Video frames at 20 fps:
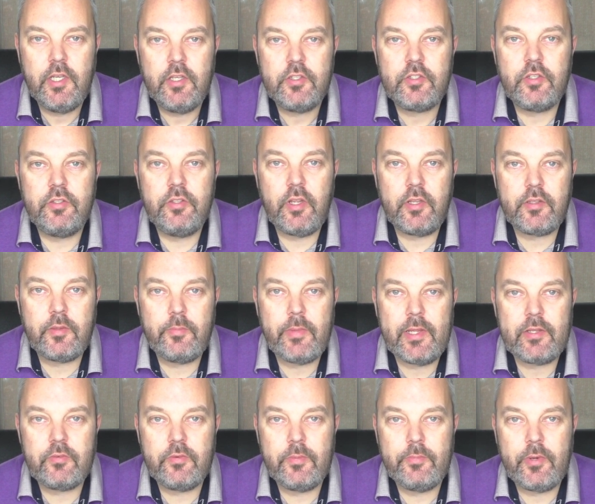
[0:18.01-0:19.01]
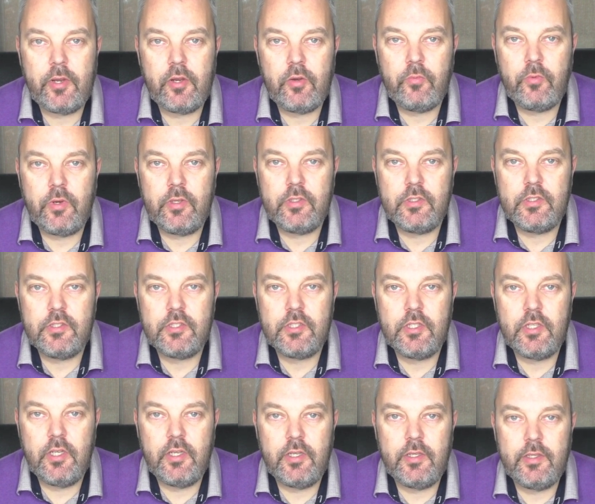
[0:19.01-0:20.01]
so not the battery powered
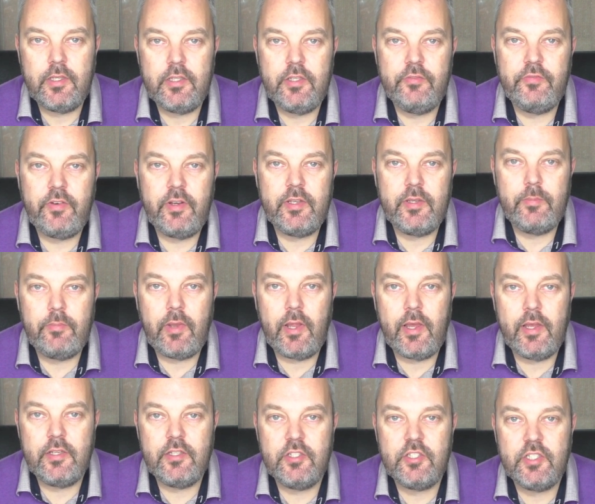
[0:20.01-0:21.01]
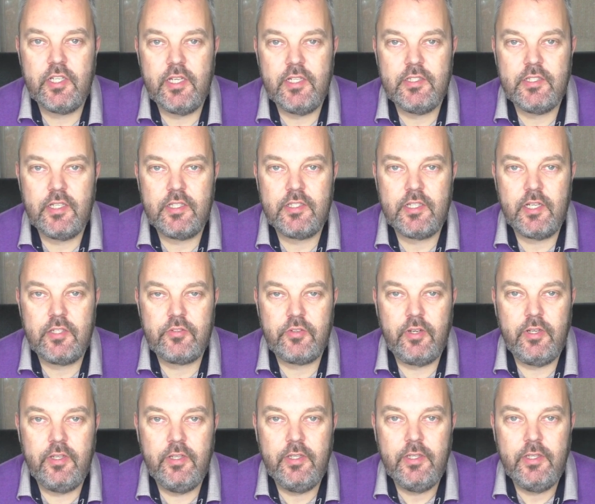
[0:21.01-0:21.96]
ones uh, that you find in blinds, shades, etc.